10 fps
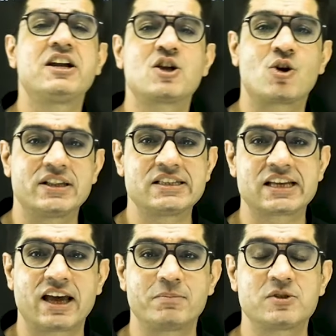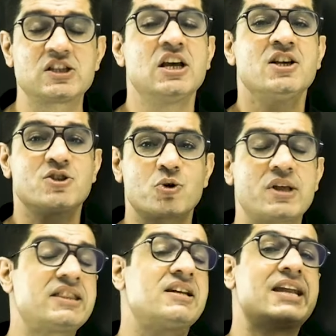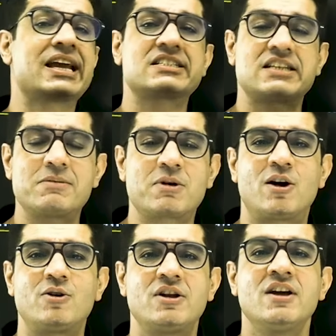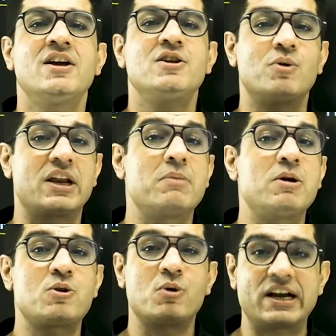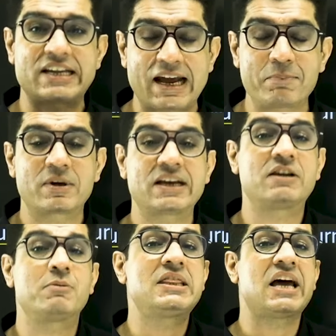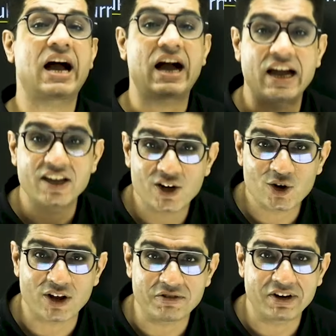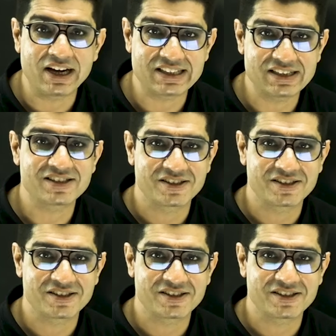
concepts so that the next time around you are able to attempt it with higher confidence.